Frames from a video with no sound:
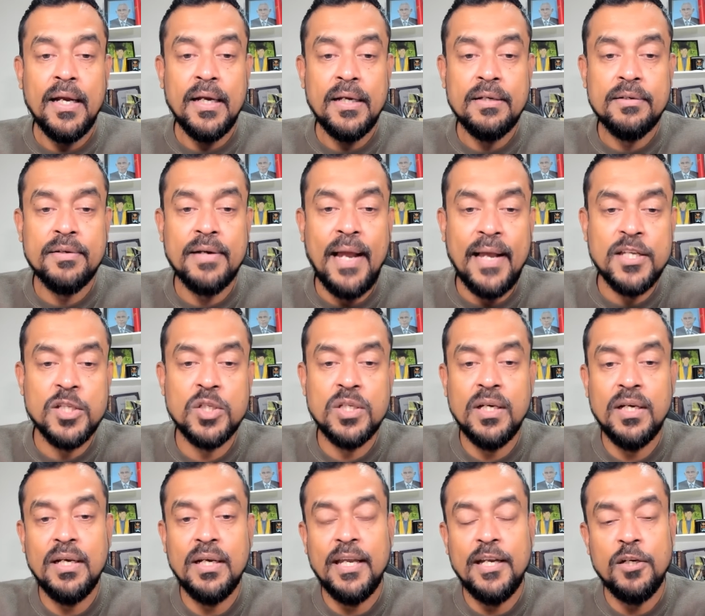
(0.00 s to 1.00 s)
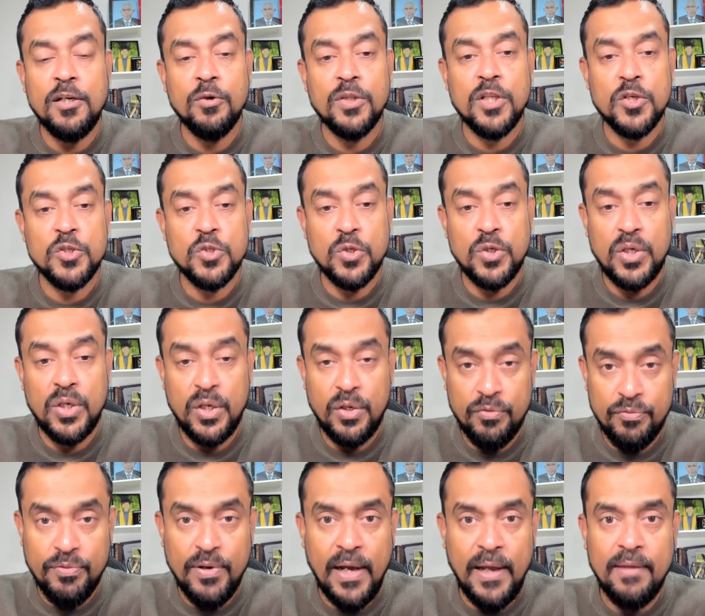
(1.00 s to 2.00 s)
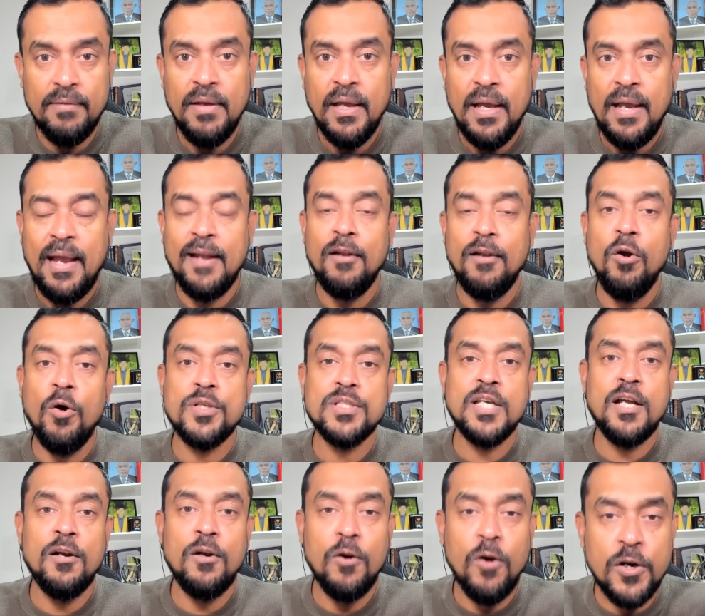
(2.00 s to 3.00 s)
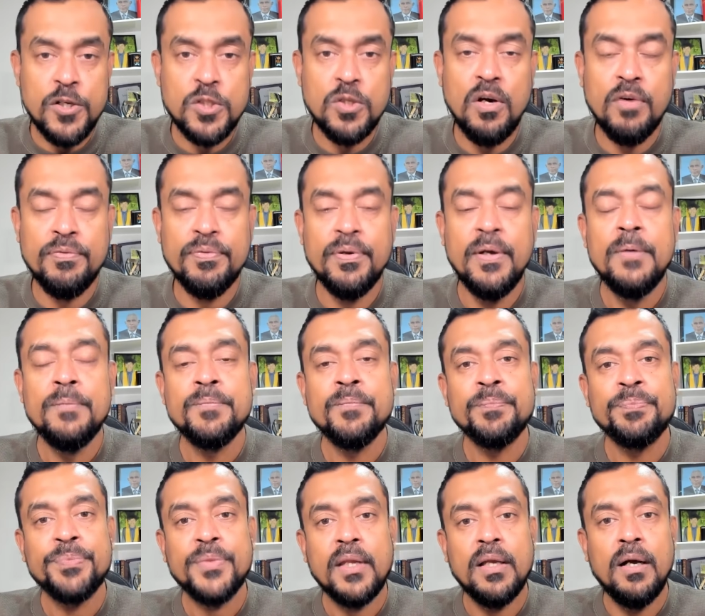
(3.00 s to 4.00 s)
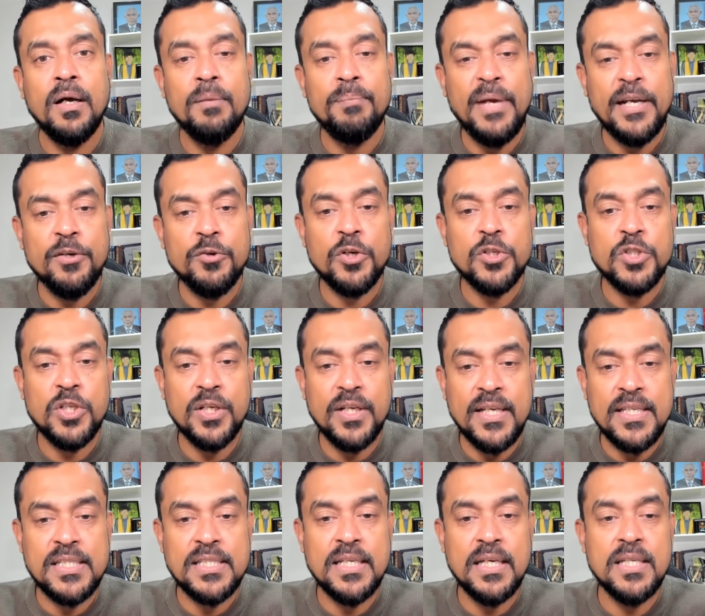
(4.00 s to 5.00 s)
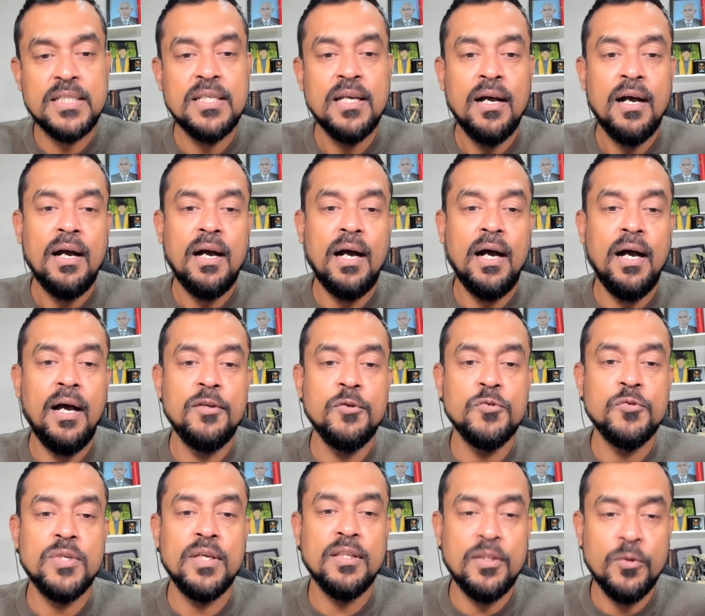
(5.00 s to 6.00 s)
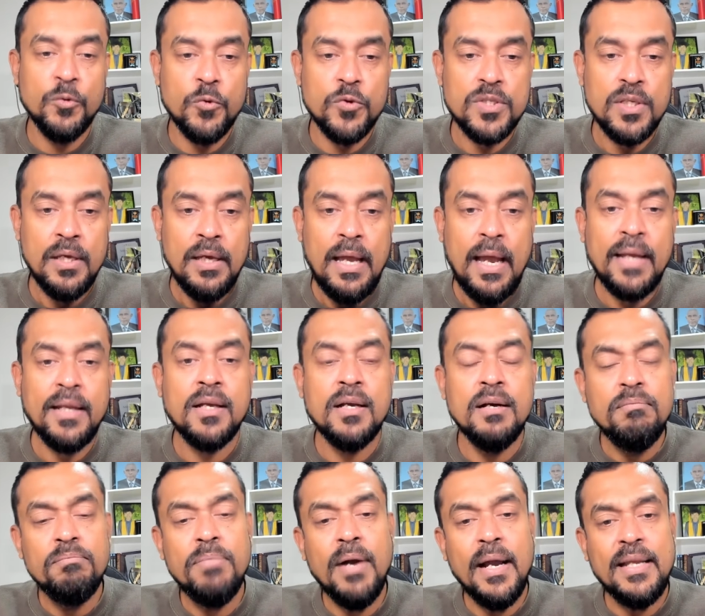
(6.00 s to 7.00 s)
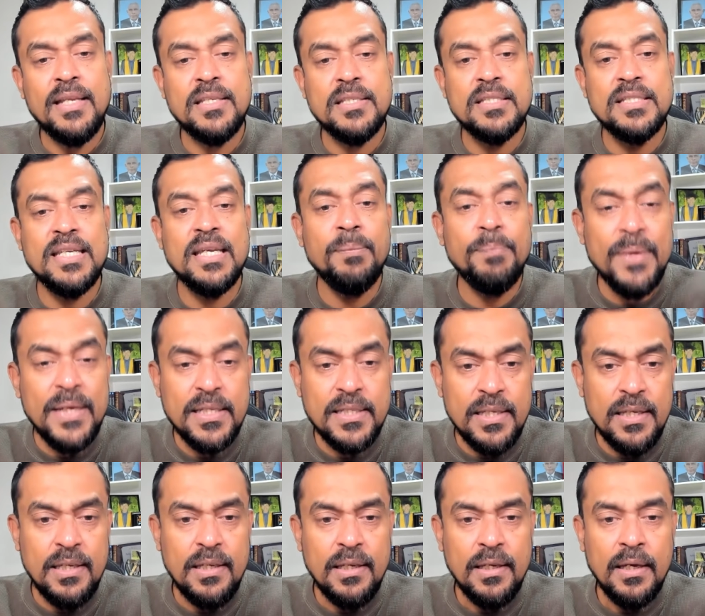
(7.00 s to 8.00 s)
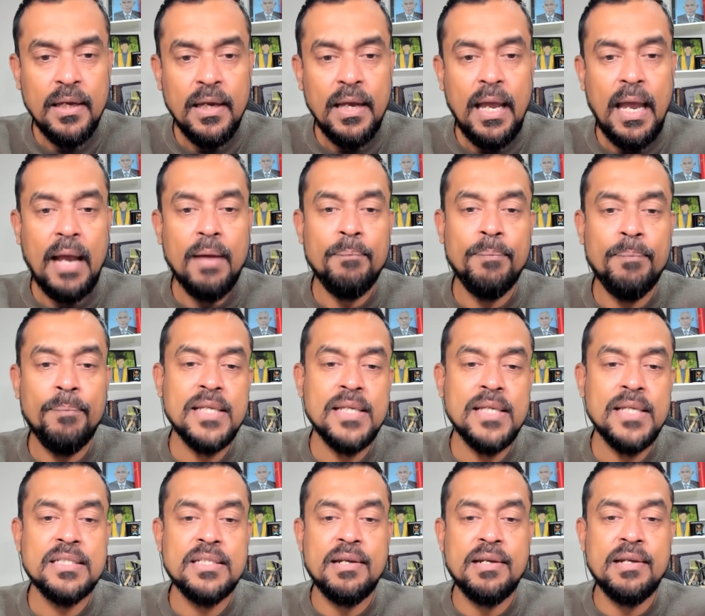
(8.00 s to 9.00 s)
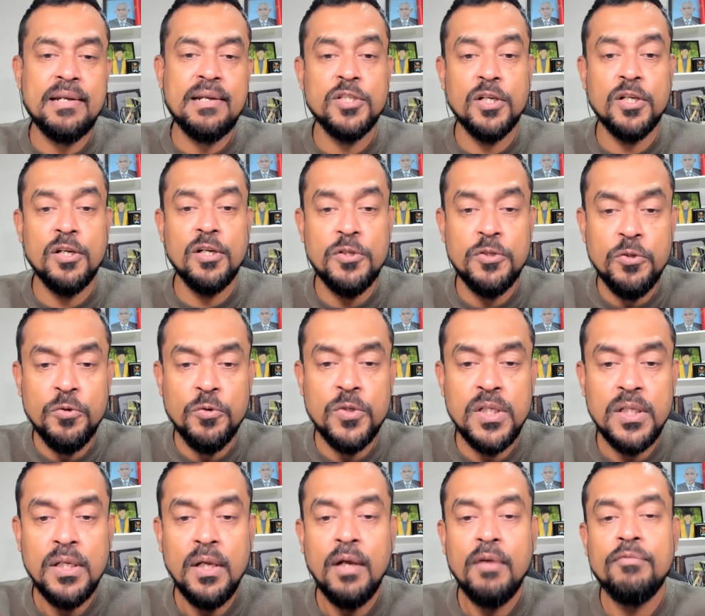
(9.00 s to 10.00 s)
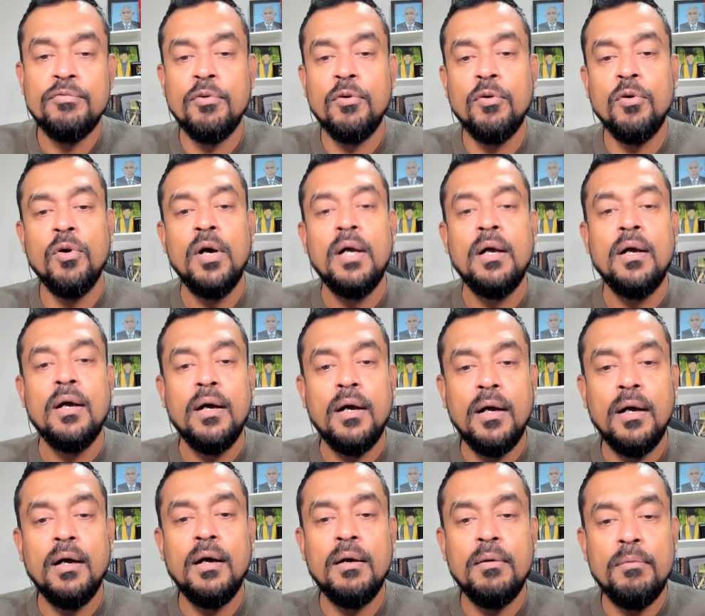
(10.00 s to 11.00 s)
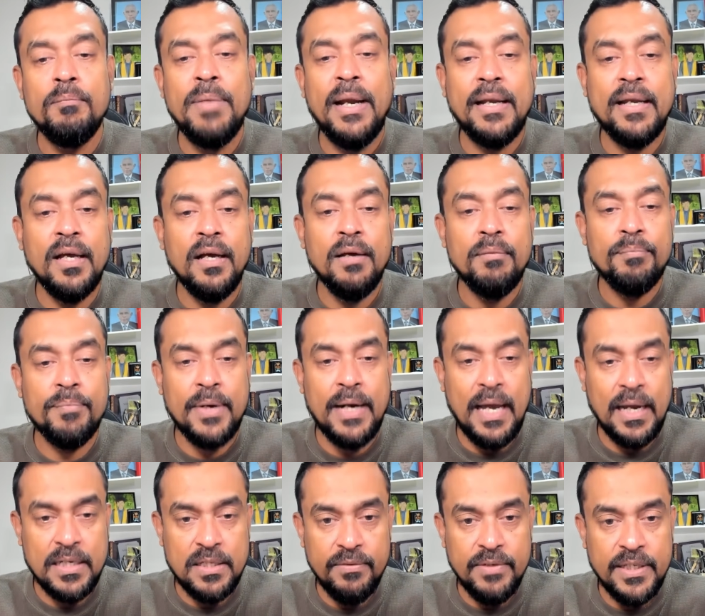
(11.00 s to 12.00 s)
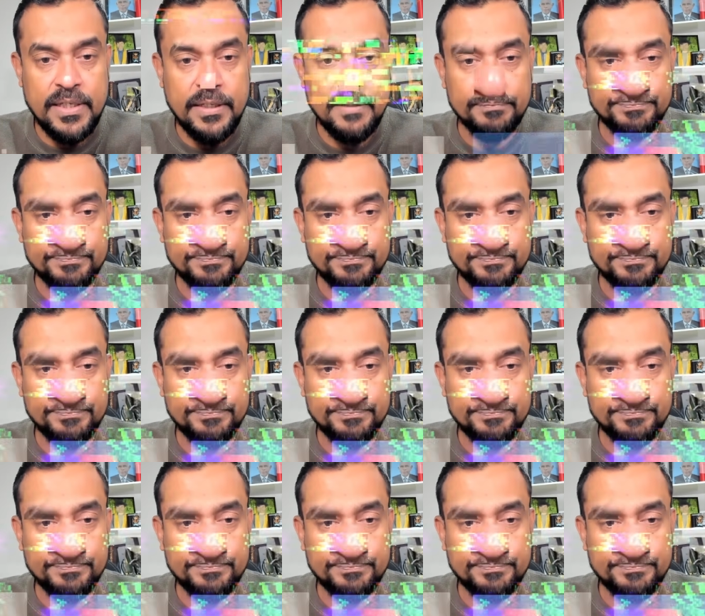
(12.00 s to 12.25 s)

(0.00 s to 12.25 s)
traction in 2025, and lots of penetration testers are using those. And combine GPT plus traditional tool for better productivity.